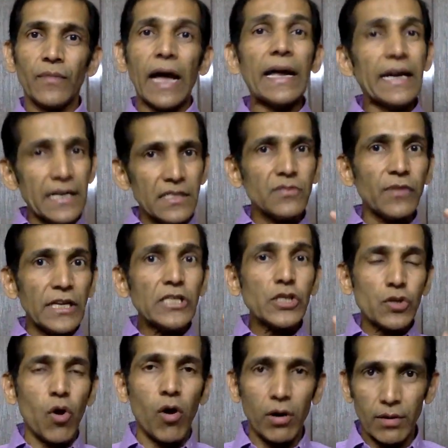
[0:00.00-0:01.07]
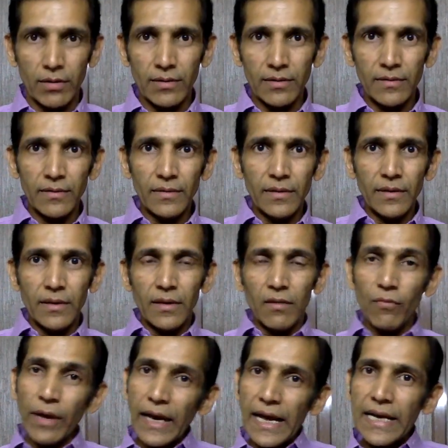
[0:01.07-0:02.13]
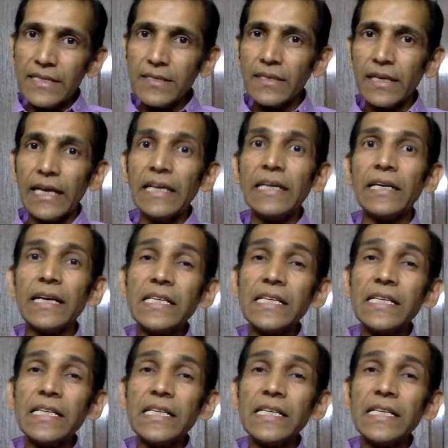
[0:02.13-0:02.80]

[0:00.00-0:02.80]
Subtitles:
and it is very strong. Whereas in